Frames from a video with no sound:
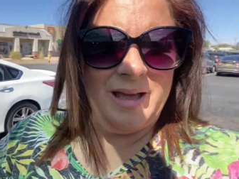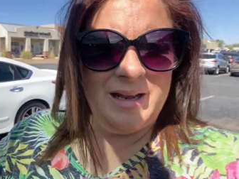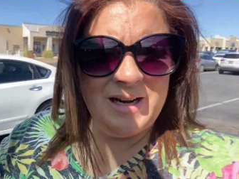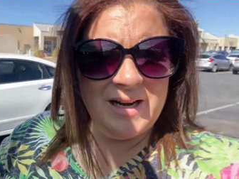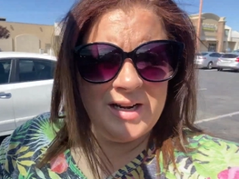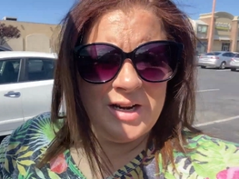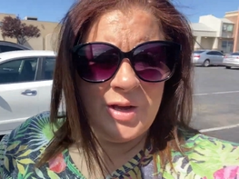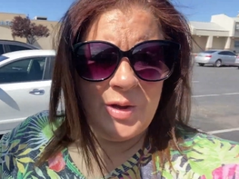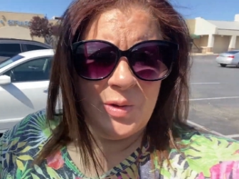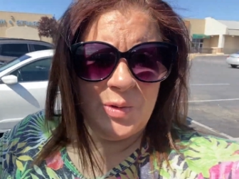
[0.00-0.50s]
And
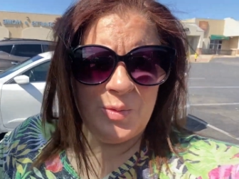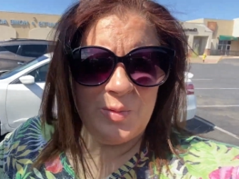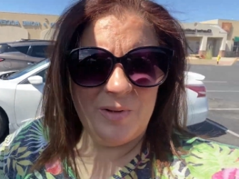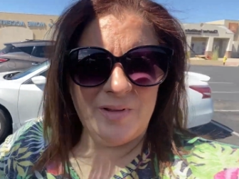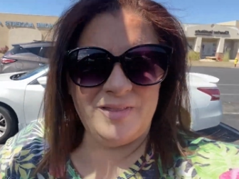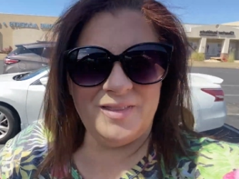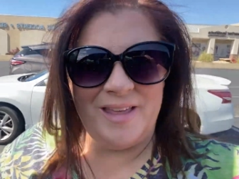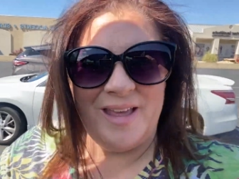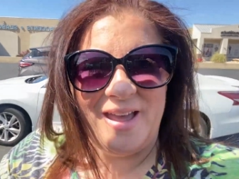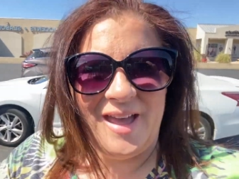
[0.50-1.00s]
I know
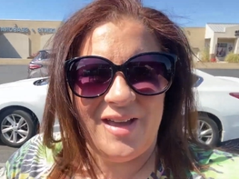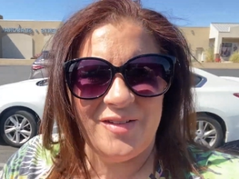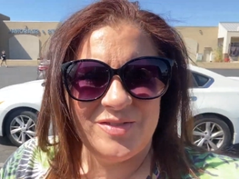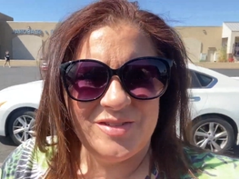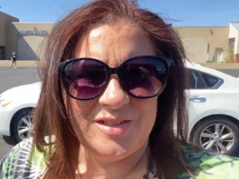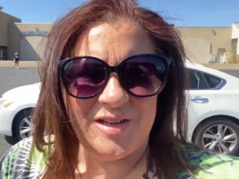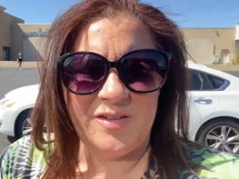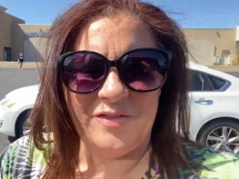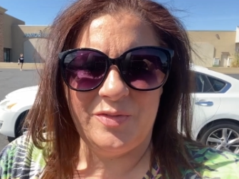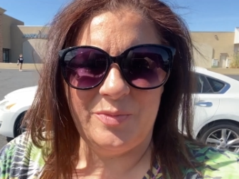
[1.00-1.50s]
they have
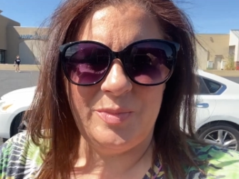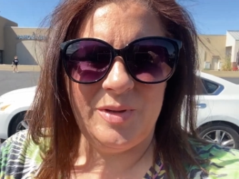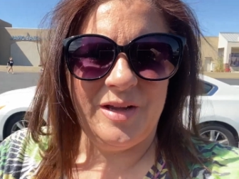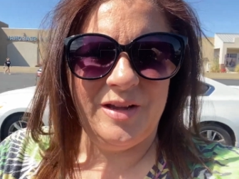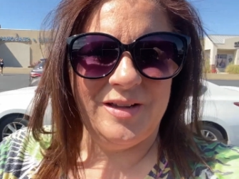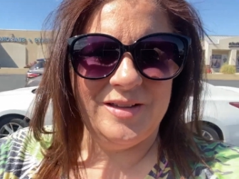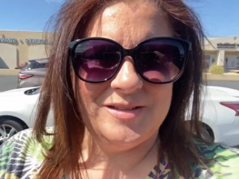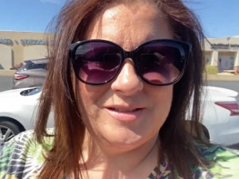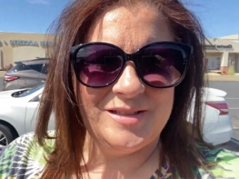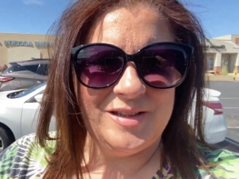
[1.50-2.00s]
stuff
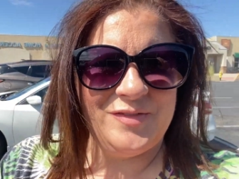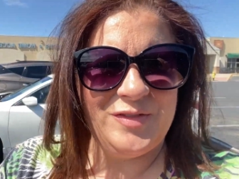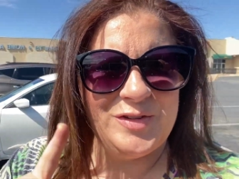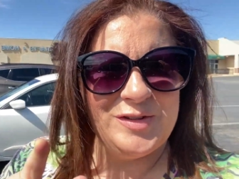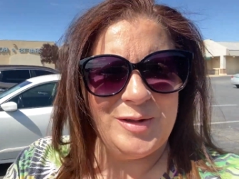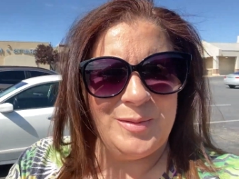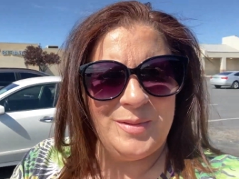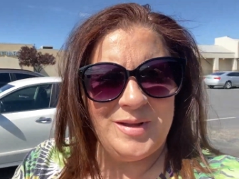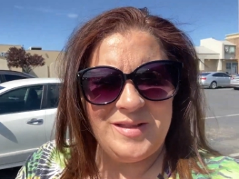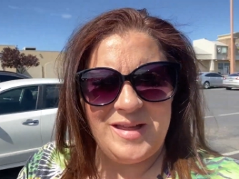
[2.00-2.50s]
because if you
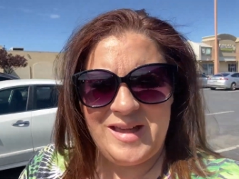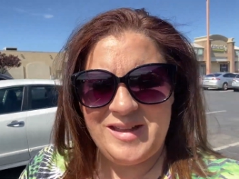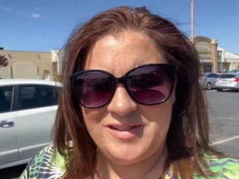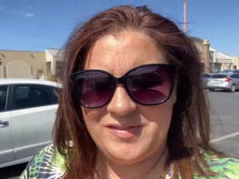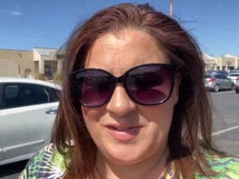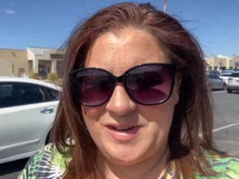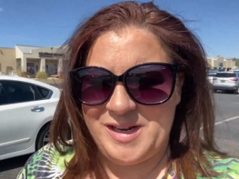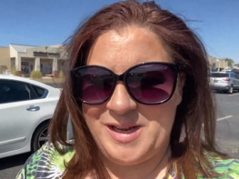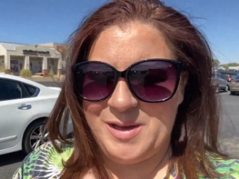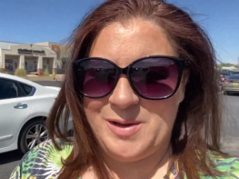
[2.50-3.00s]
saw my last
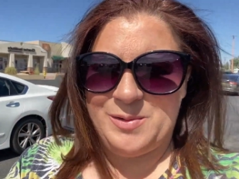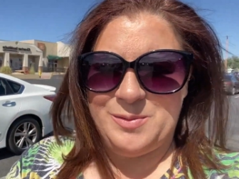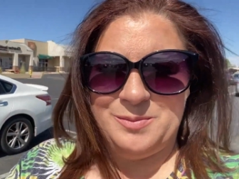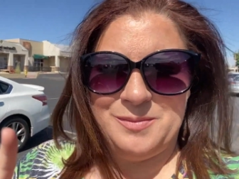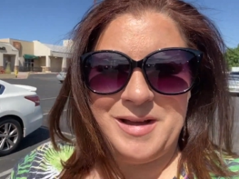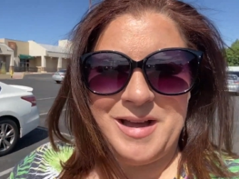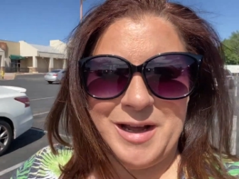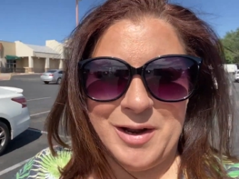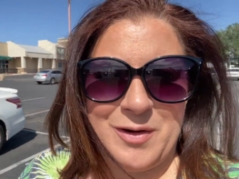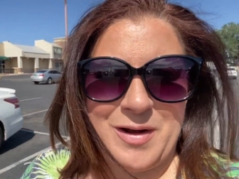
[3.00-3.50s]
video,
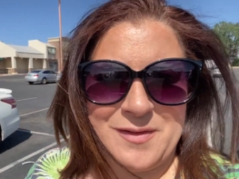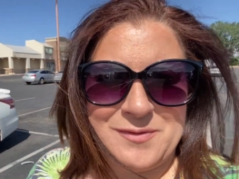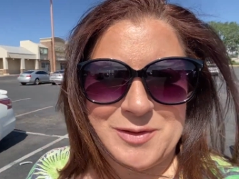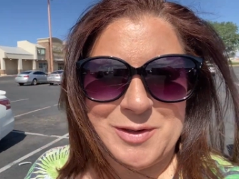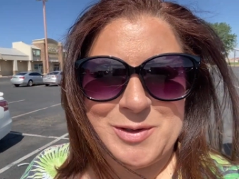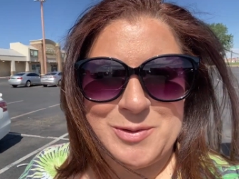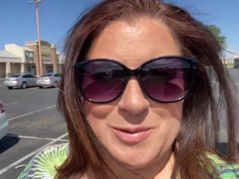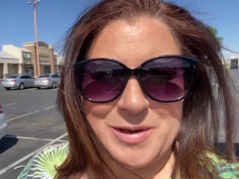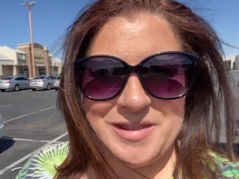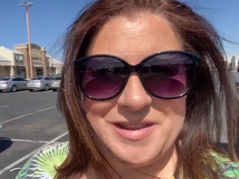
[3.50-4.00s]
I
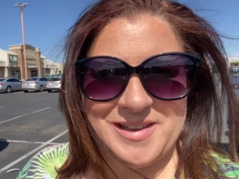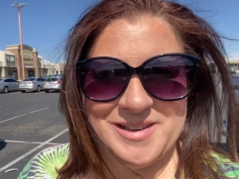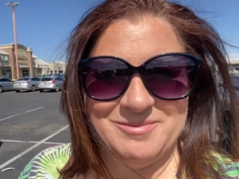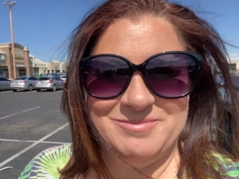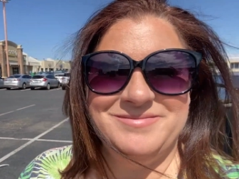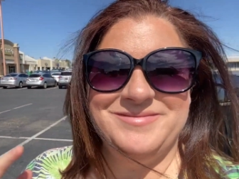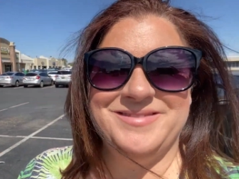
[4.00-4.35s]
crafted with it.